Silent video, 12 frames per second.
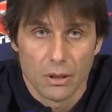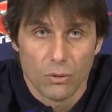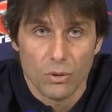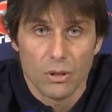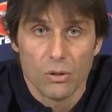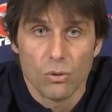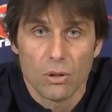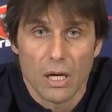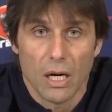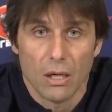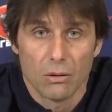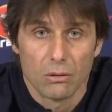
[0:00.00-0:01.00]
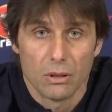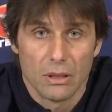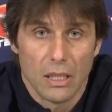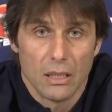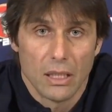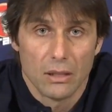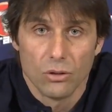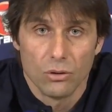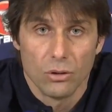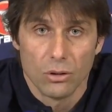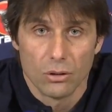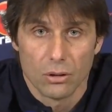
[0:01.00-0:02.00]
Lukaku, and then I don't
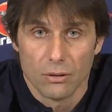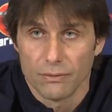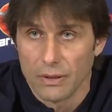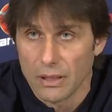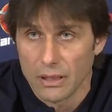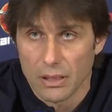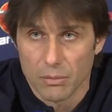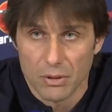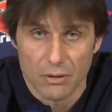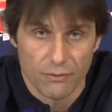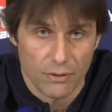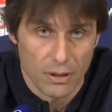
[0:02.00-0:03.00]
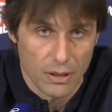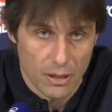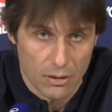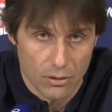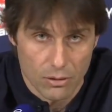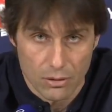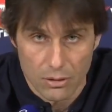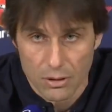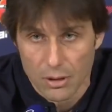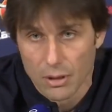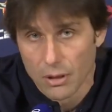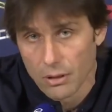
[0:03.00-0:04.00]
know if another midfielder or
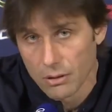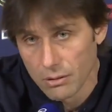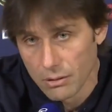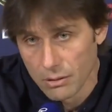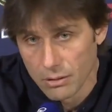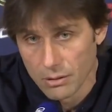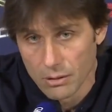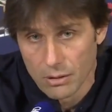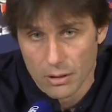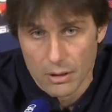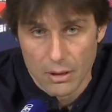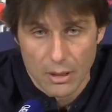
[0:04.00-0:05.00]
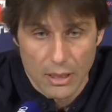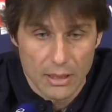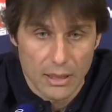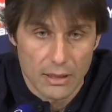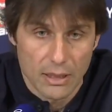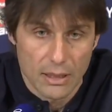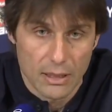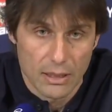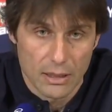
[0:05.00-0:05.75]
another